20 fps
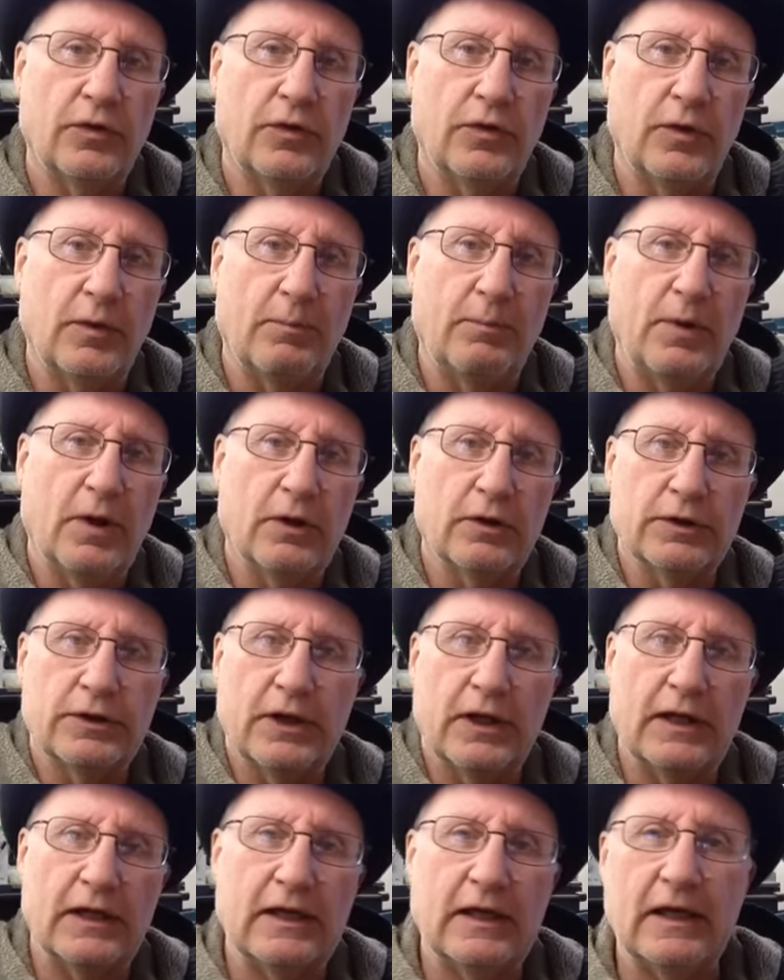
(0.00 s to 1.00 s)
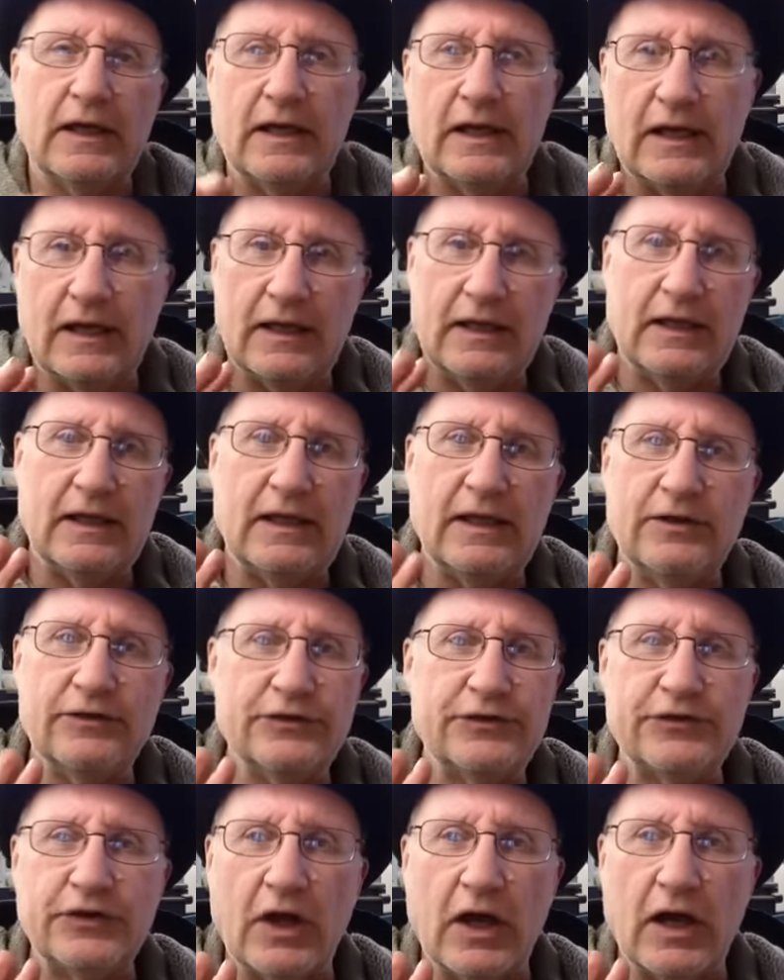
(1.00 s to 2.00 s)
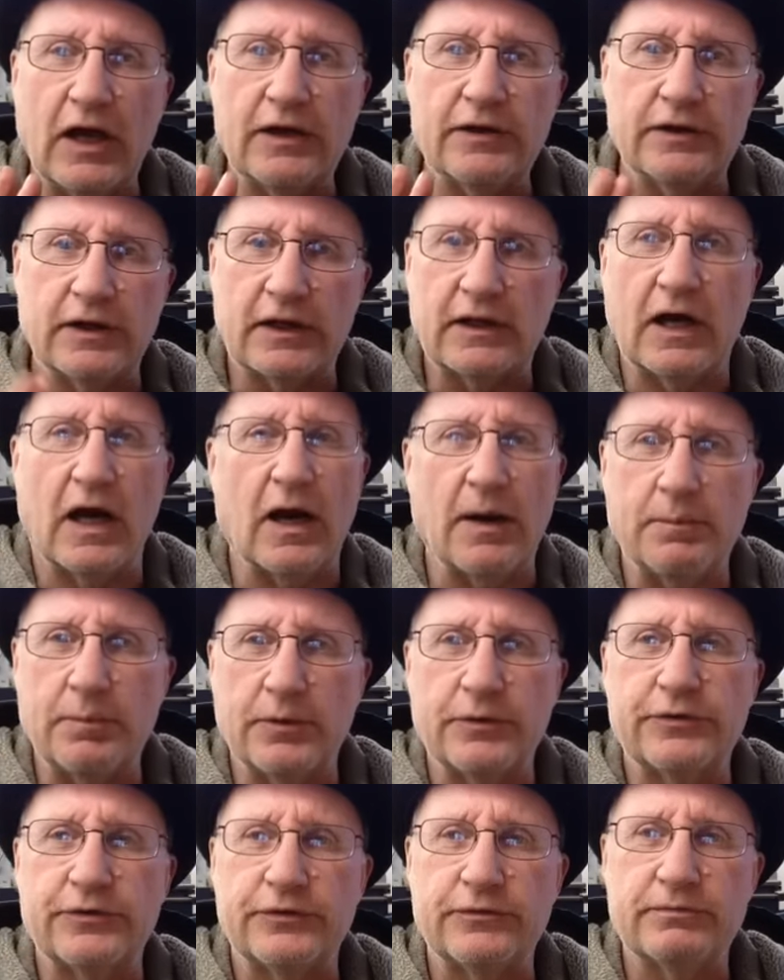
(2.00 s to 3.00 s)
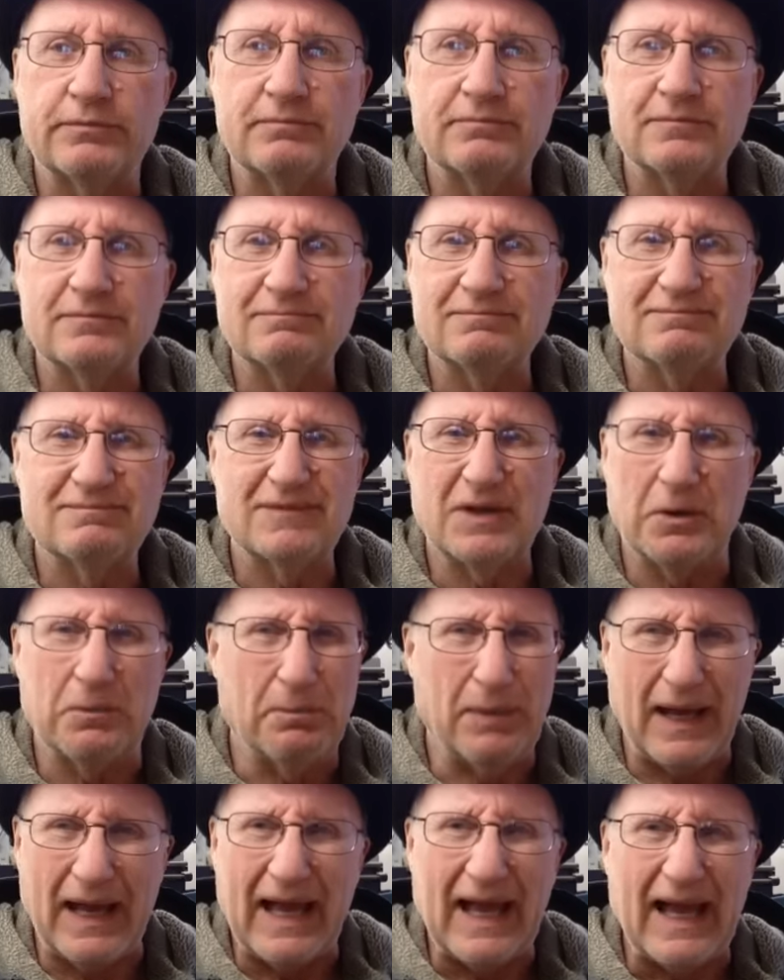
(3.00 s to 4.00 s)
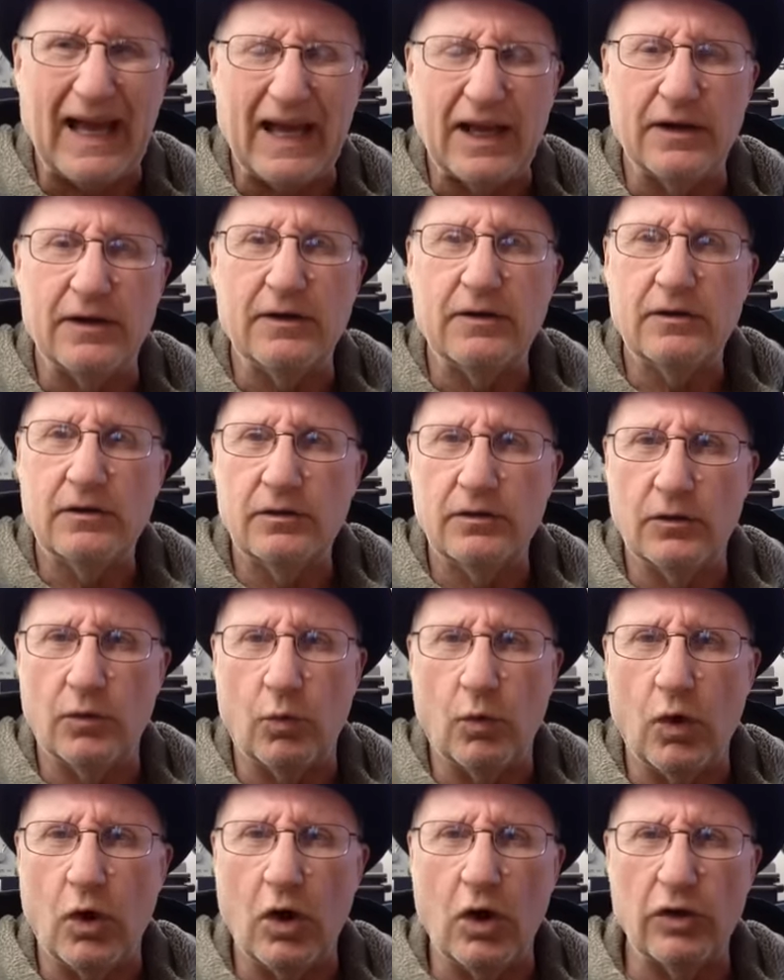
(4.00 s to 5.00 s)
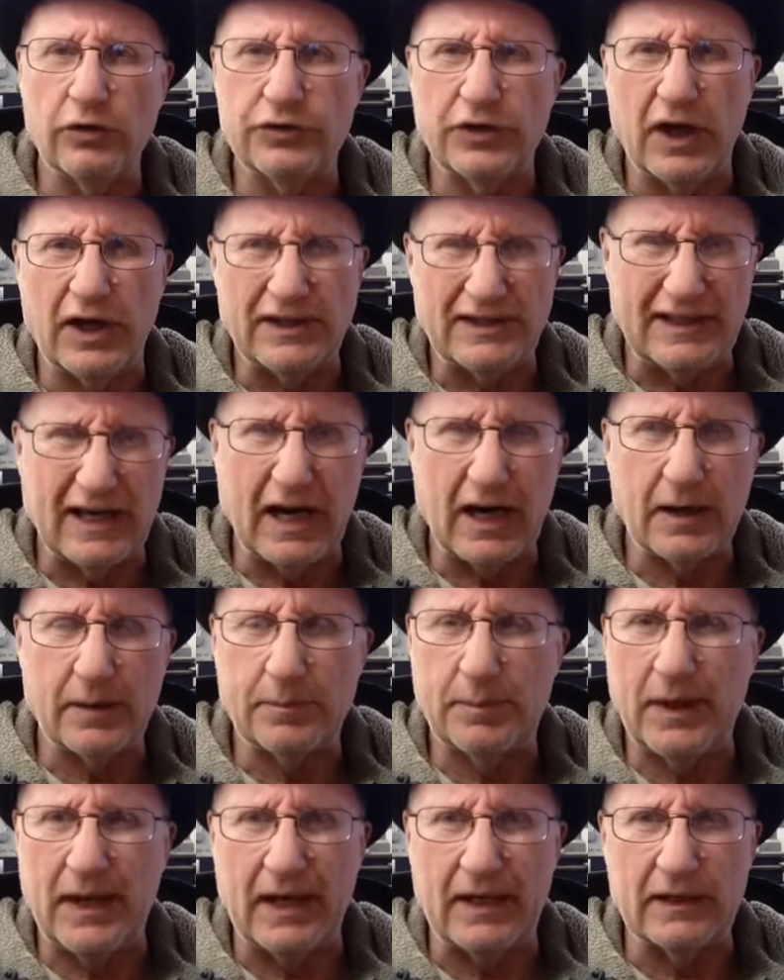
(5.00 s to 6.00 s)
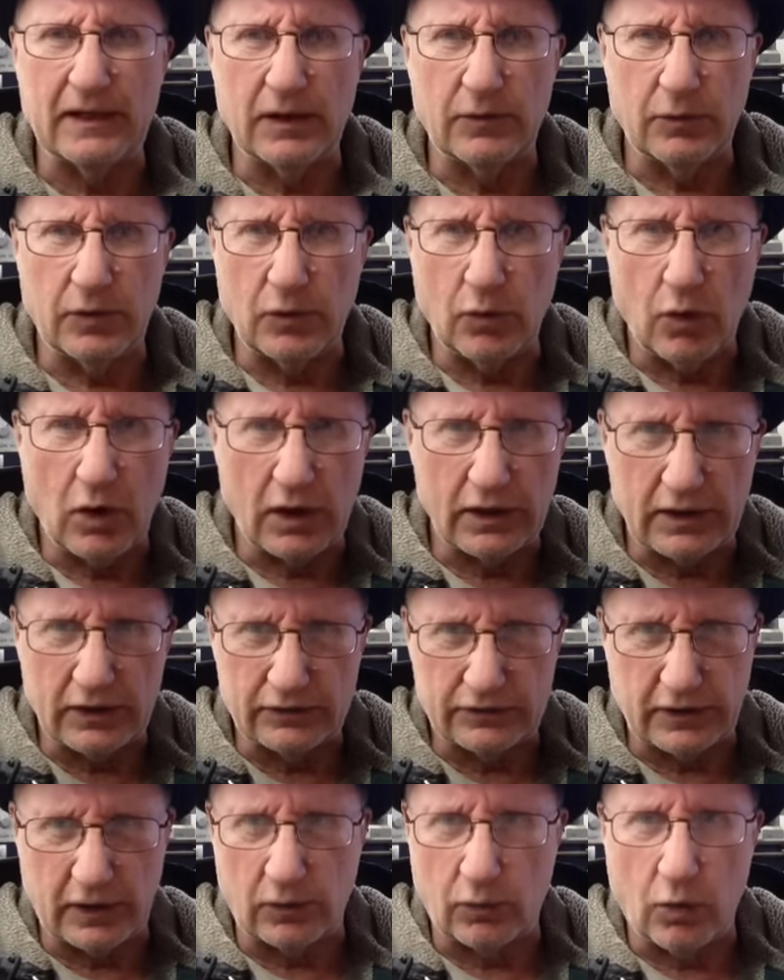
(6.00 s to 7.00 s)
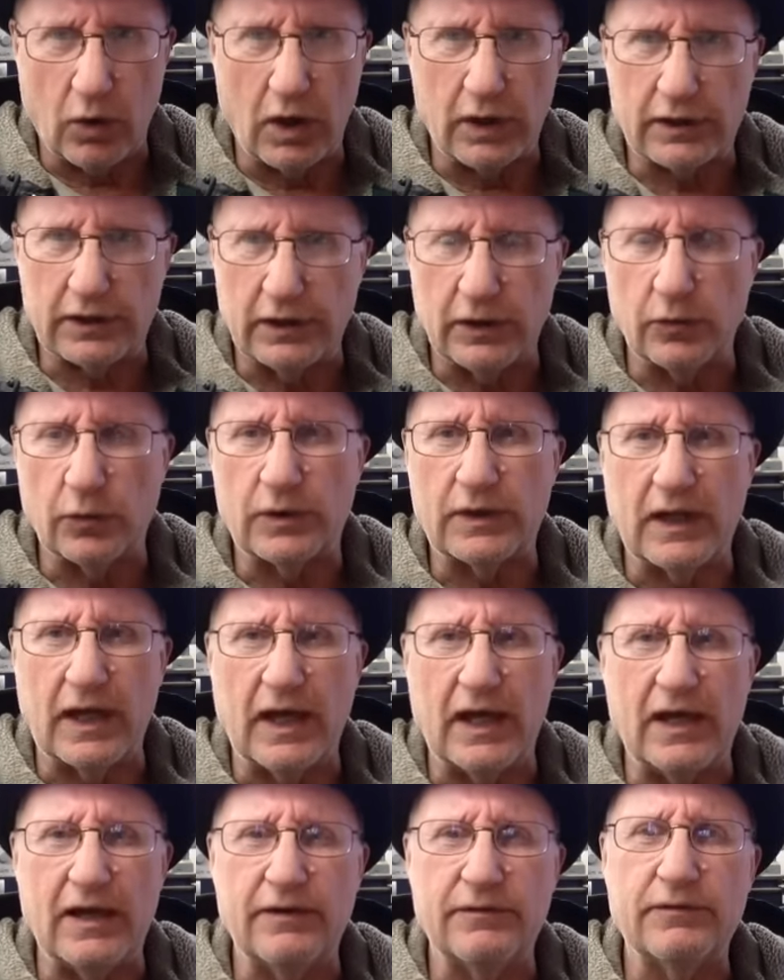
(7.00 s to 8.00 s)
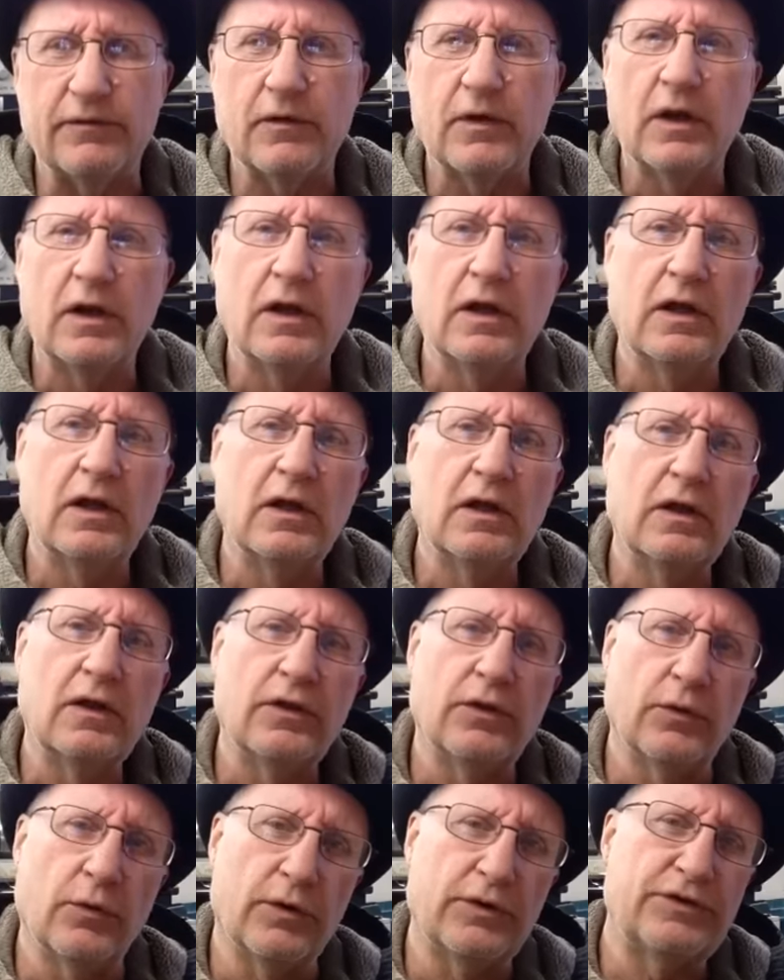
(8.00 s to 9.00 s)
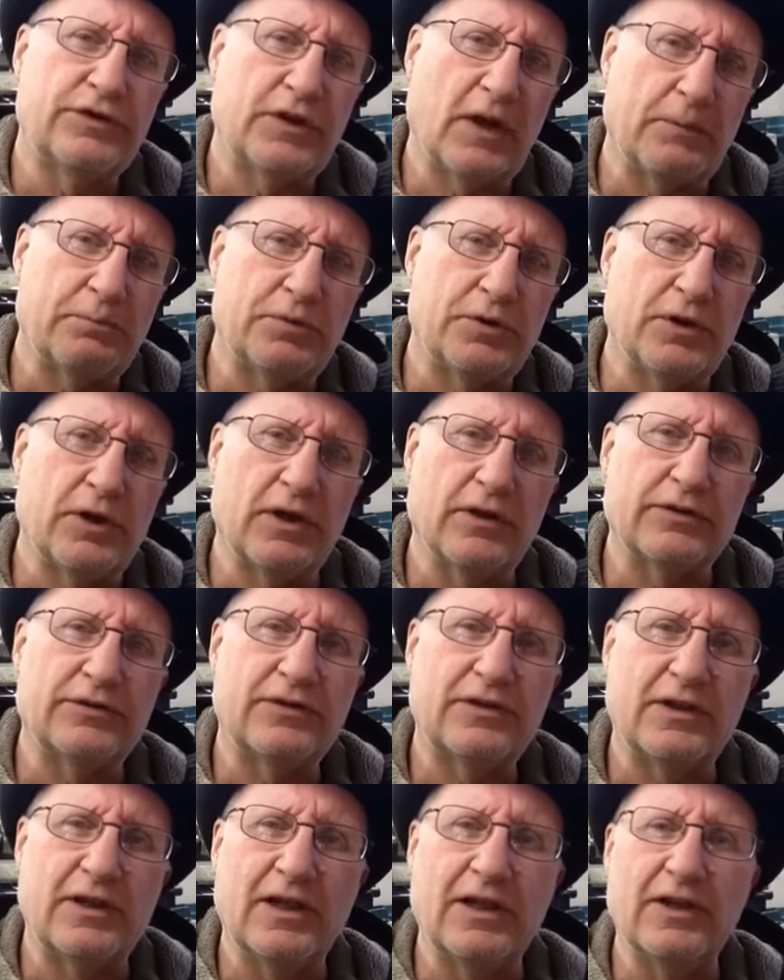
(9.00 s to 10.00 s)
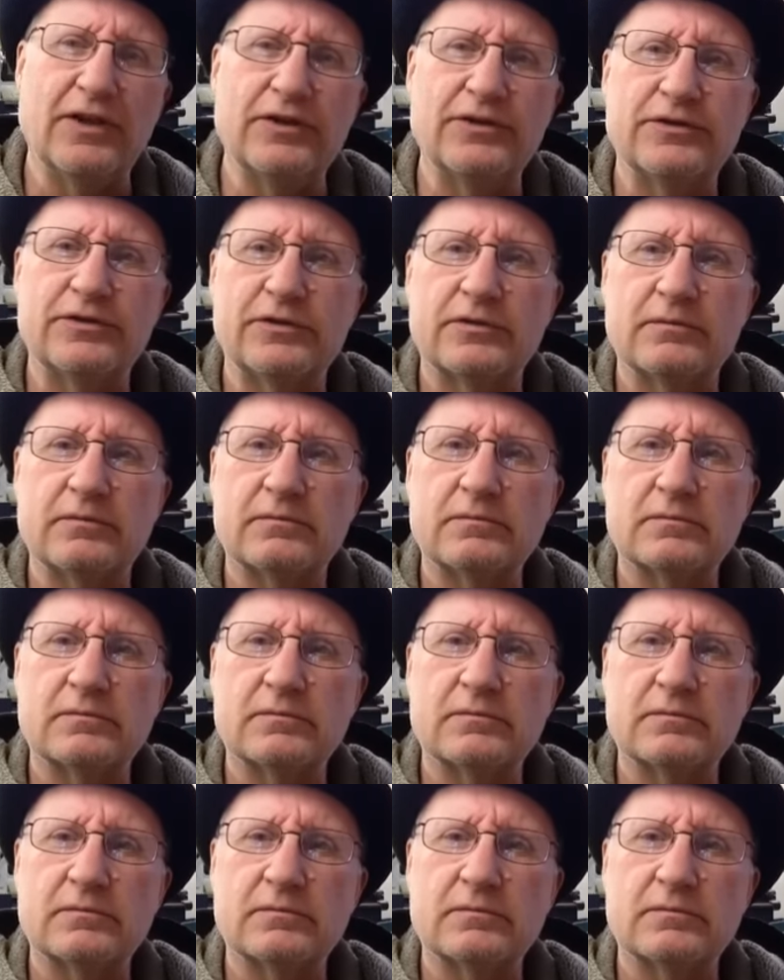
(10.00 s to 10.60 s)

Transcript: the building inside, the carpets are bad. The walls are dark paneling. When you walk in, it's like walking into a cave. The receptionist is